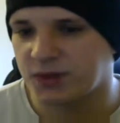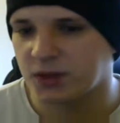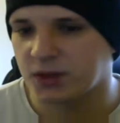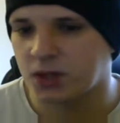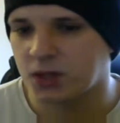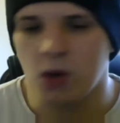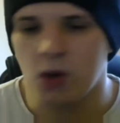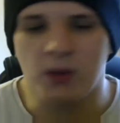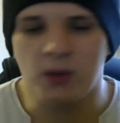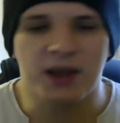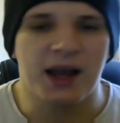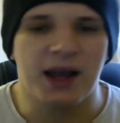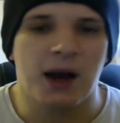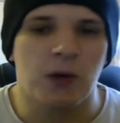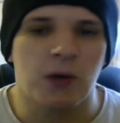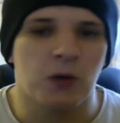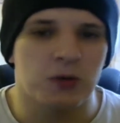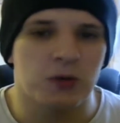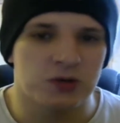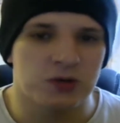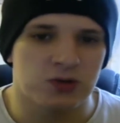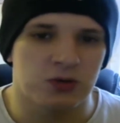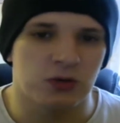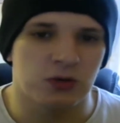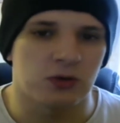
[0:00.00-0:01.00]
going out
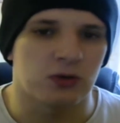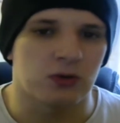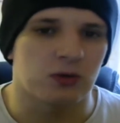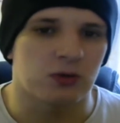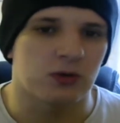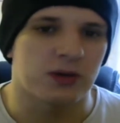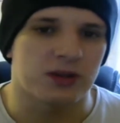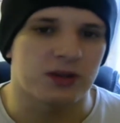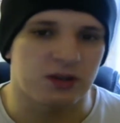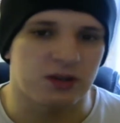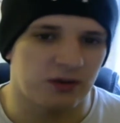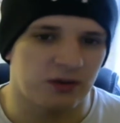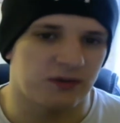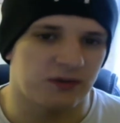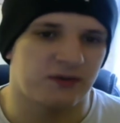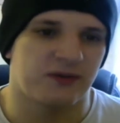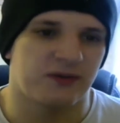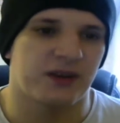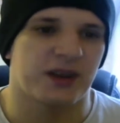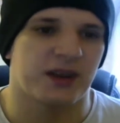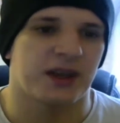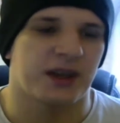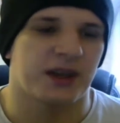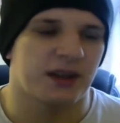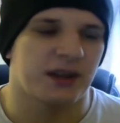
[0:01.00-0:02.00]
on tour is a good
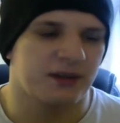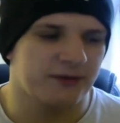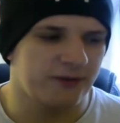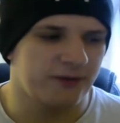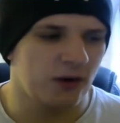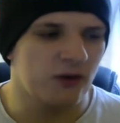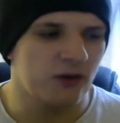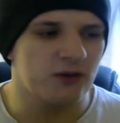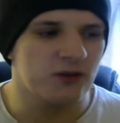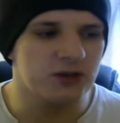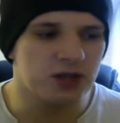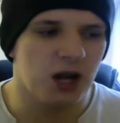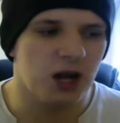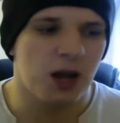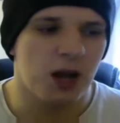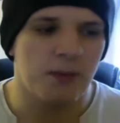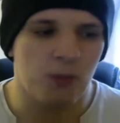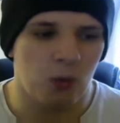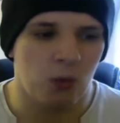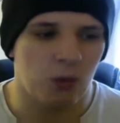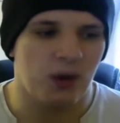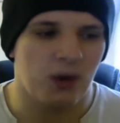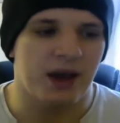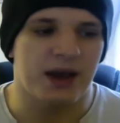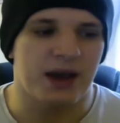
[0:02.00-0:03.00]
thing. And as far as
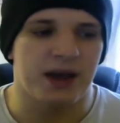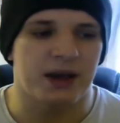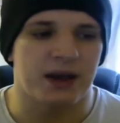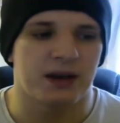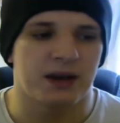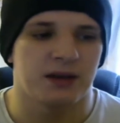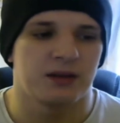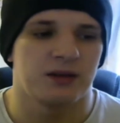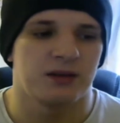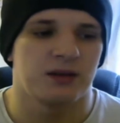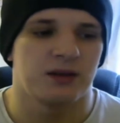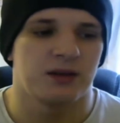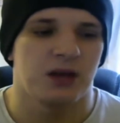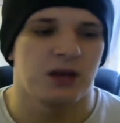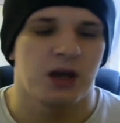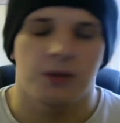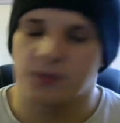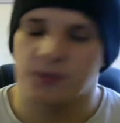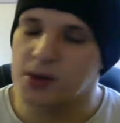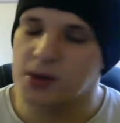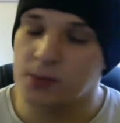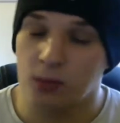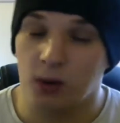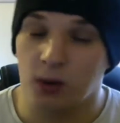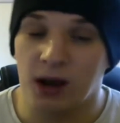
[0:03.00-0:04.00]
I'm aware,
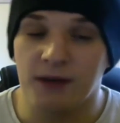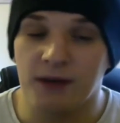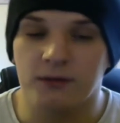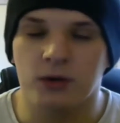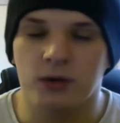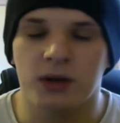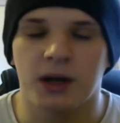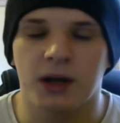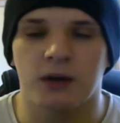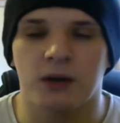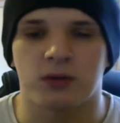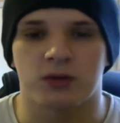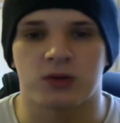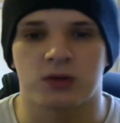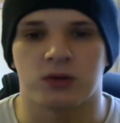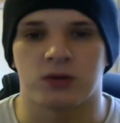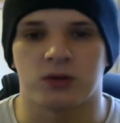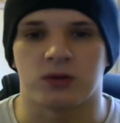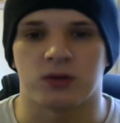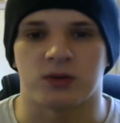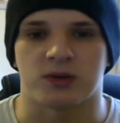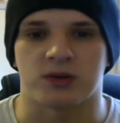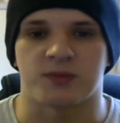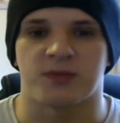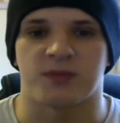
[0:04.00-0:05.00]
people have gone out on
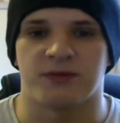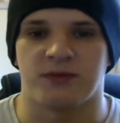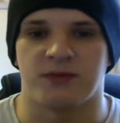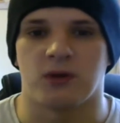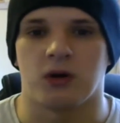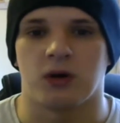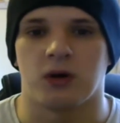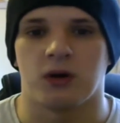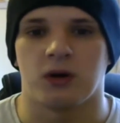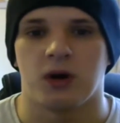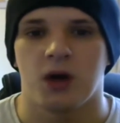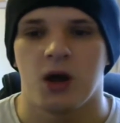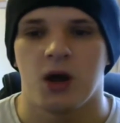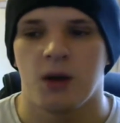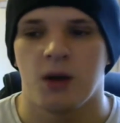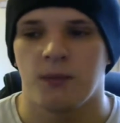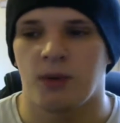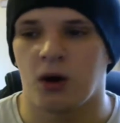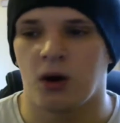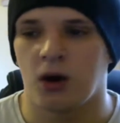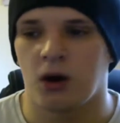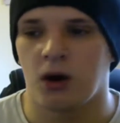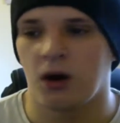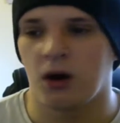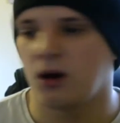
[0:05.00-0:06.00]
tours before,
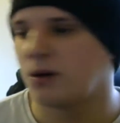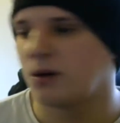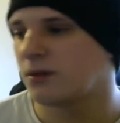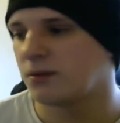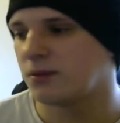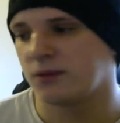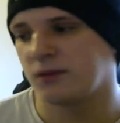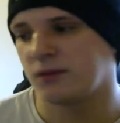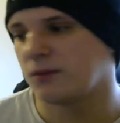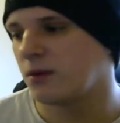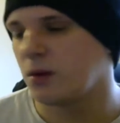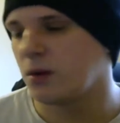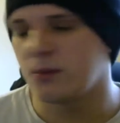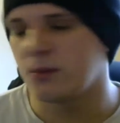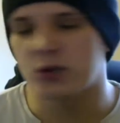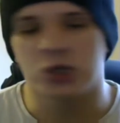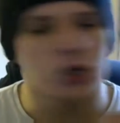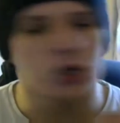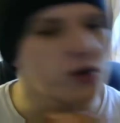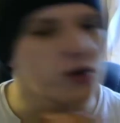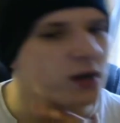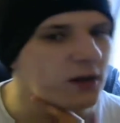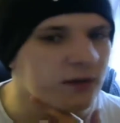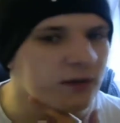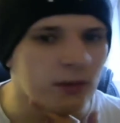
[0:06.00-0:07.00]
but a
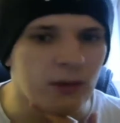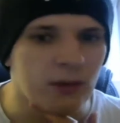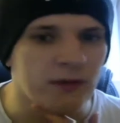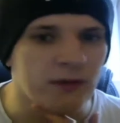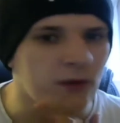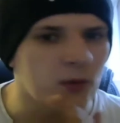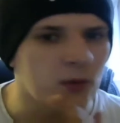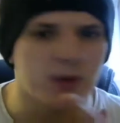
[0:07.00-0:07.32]
majority of them have